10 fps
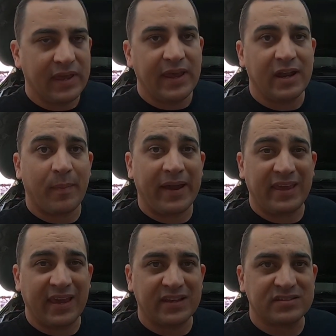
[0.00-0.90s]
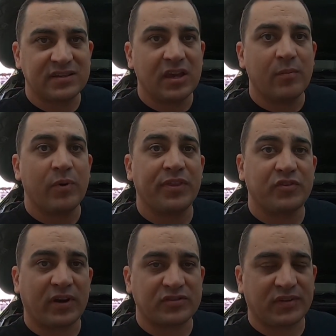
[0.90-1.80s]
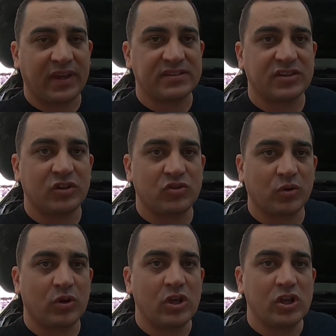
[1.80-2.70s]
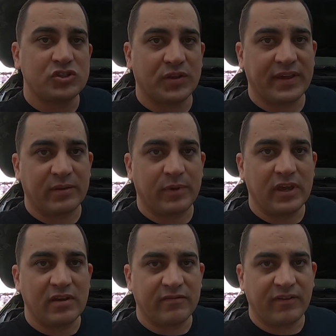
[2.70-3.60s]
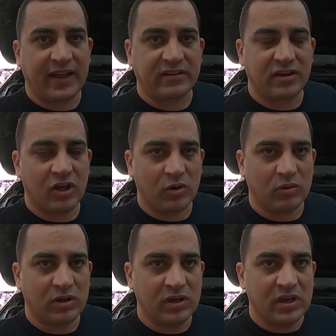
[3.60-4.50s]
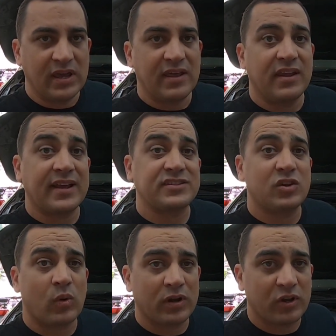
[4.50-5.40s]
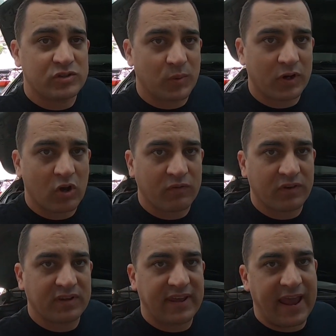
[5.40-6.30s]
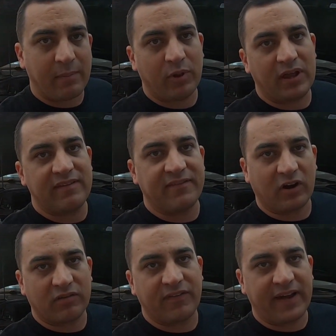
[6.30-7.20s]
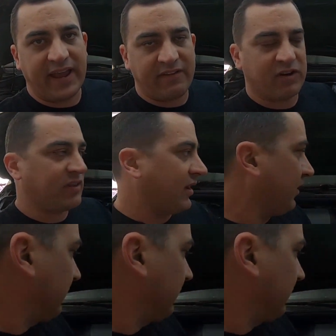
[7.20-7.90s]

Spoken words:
and in my case, putting the transfer case in neutral so that it can be flat towed. The next thing you want to do is you want to go over to the tablet and verify everything.